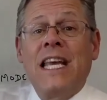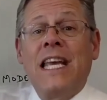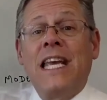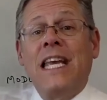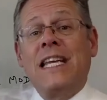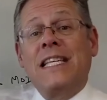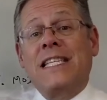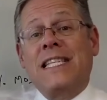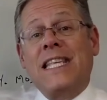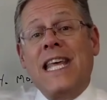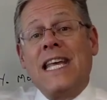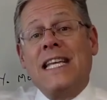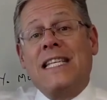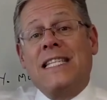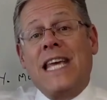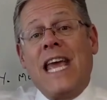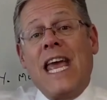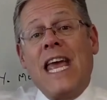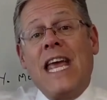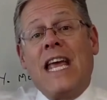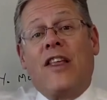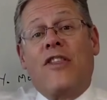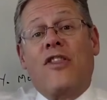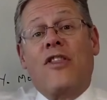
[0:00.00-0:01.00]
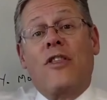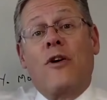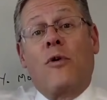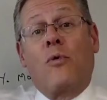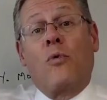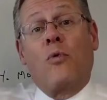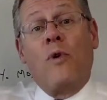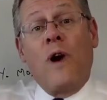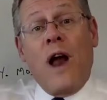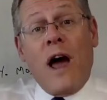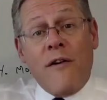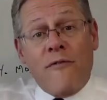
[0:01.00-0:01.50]
is they take the
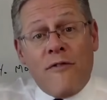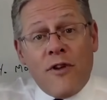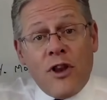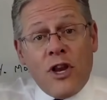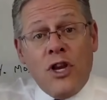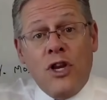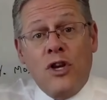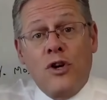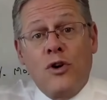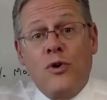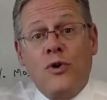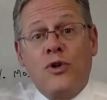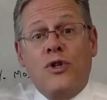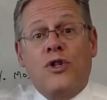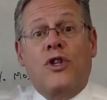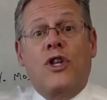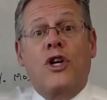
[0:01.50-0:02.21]
revenues,